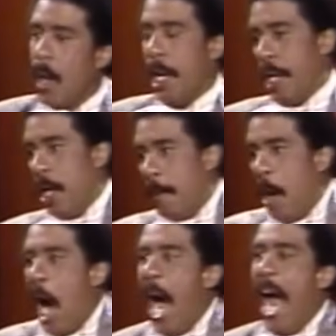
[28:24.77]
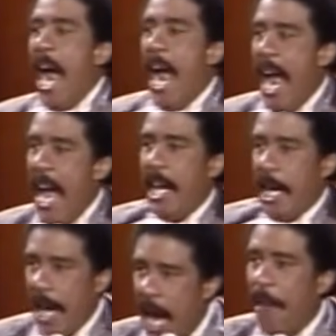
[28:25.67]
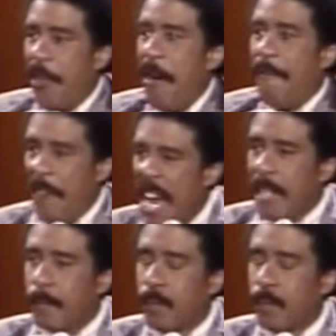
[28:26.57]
The boy had healthy feet,